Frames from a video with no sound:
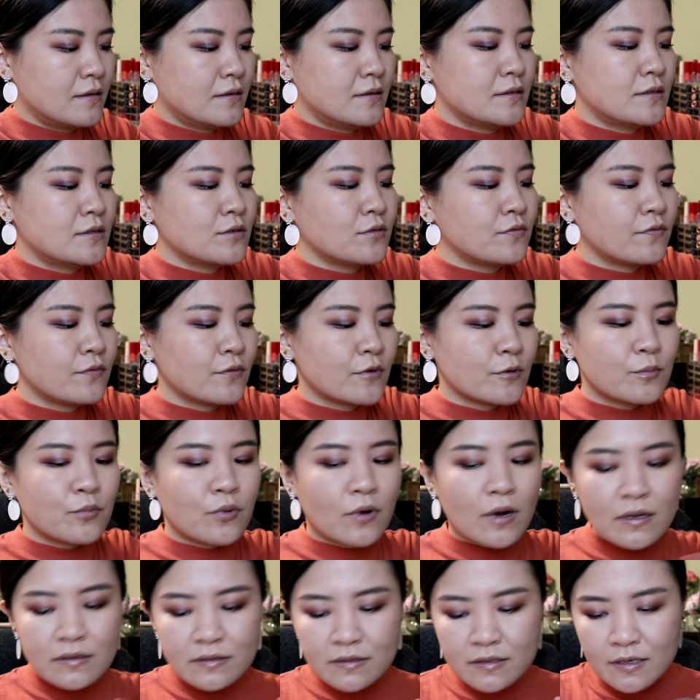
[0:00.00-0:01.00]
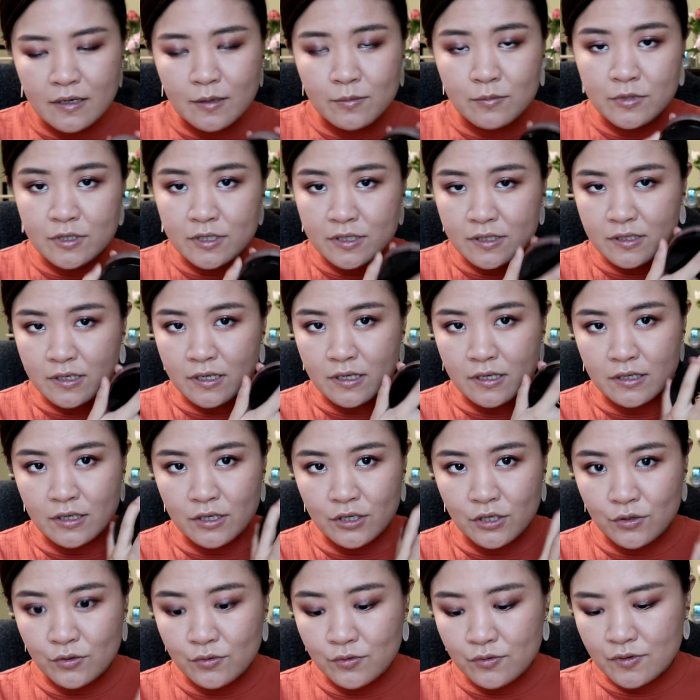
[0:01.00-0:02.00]
So for bronzer, I'm just gonna
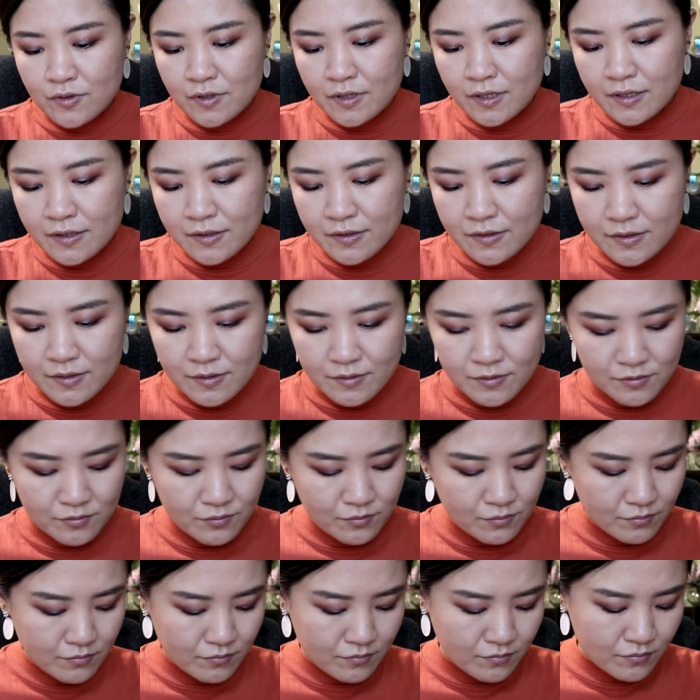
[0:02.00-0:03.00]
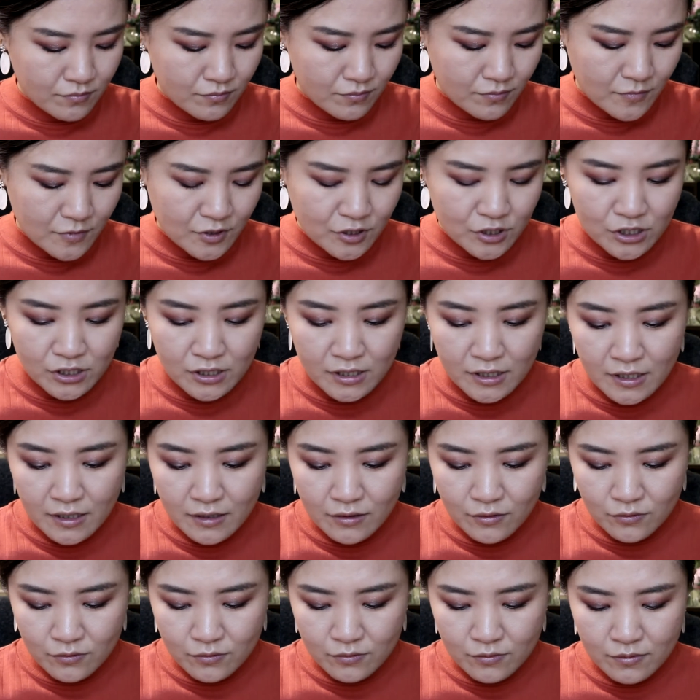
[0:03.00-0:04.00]
use this
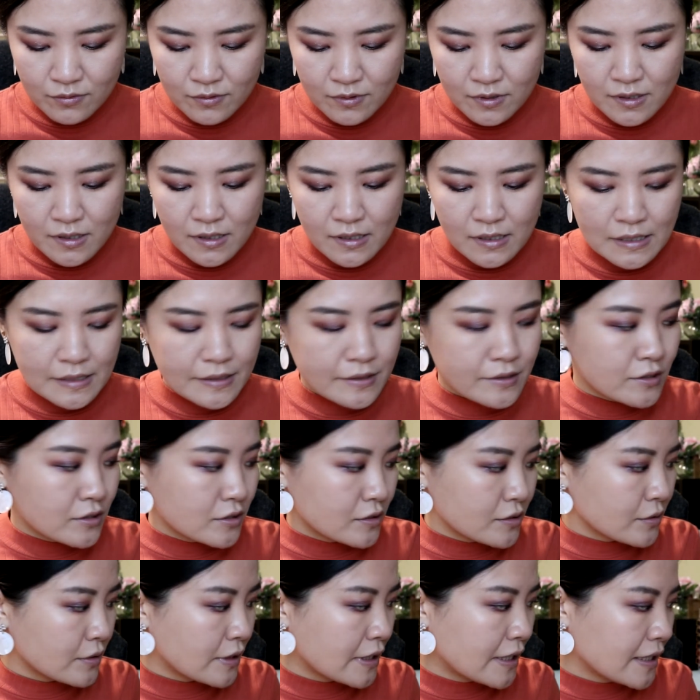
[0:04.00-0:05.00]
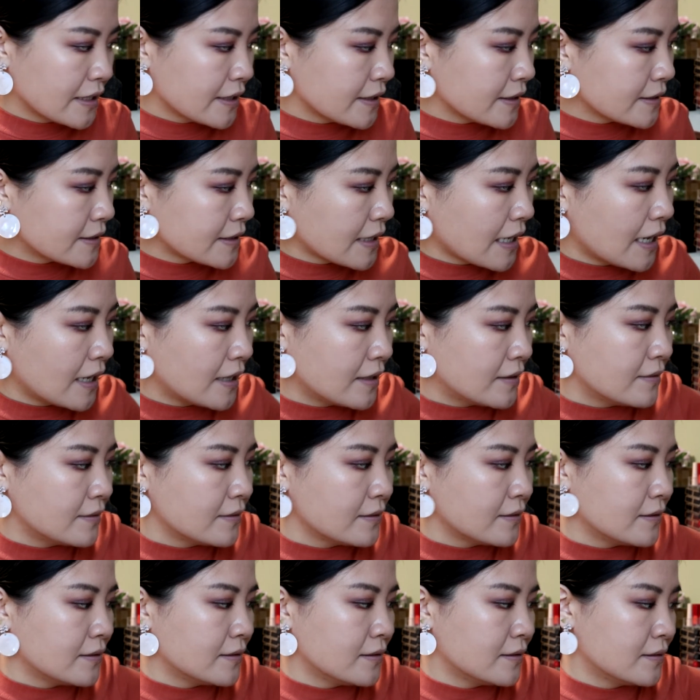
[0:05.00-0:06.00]
Chanel SOLEIL
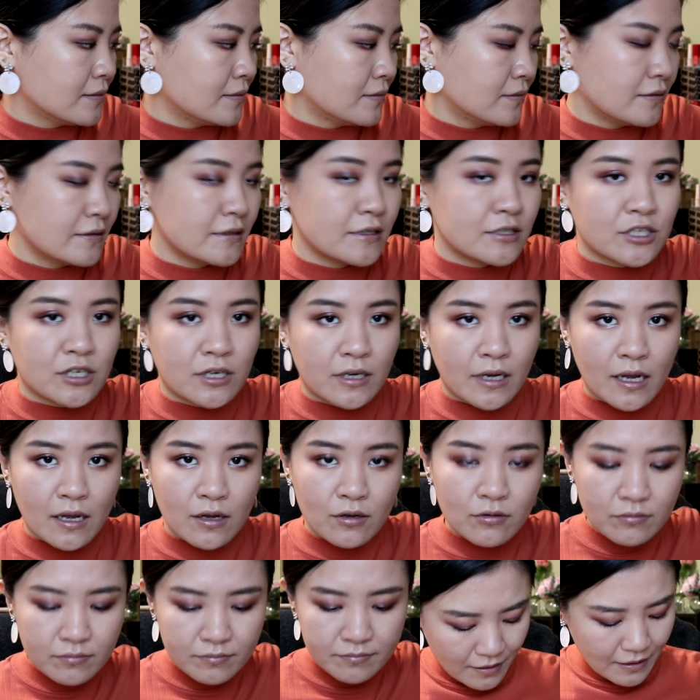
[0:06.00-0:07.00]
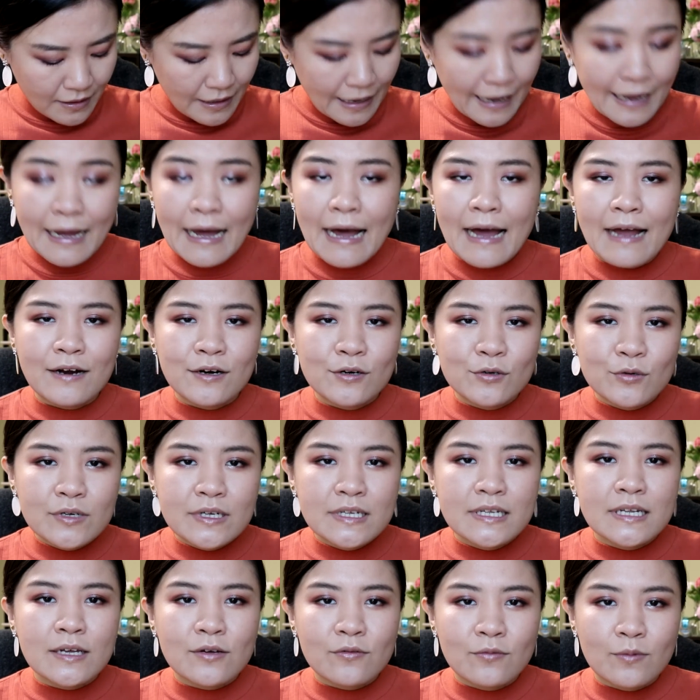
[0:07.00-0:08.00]
TAN de Chanel. I
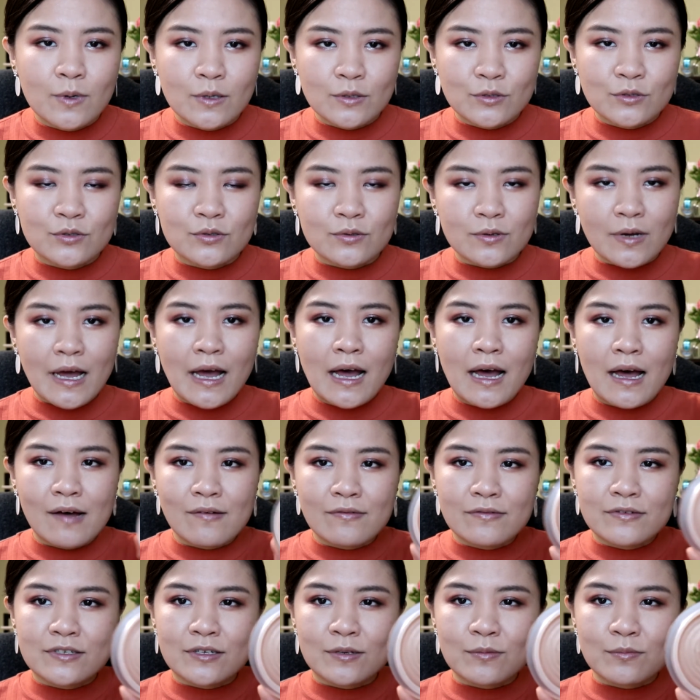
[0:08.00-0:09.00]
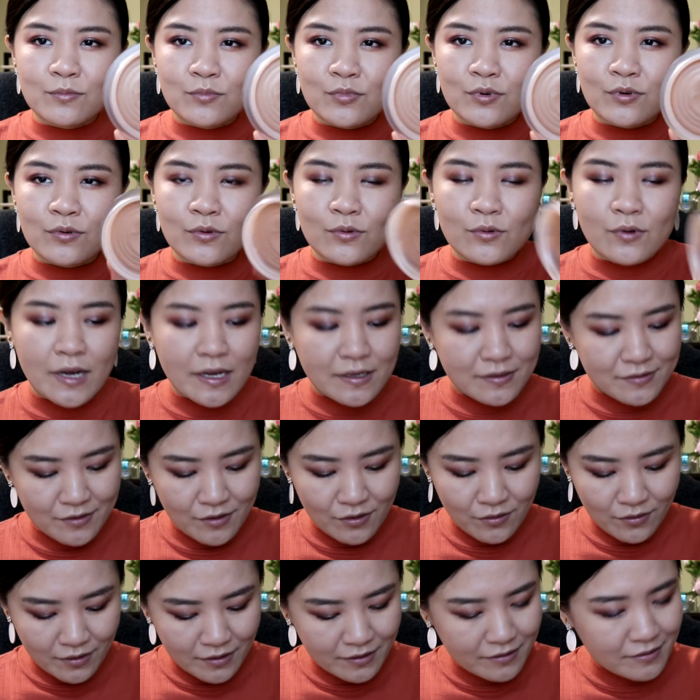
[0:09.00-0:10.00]
really want to have some progress
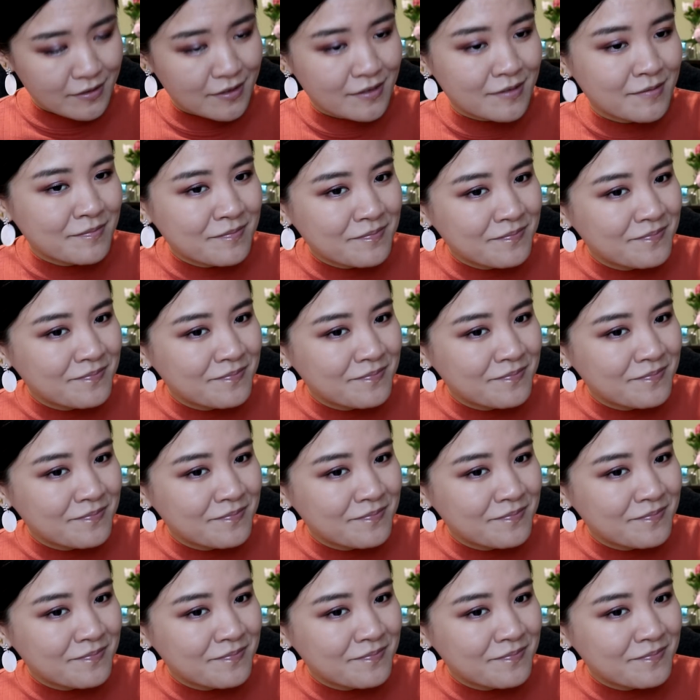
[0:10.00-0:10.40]
on this.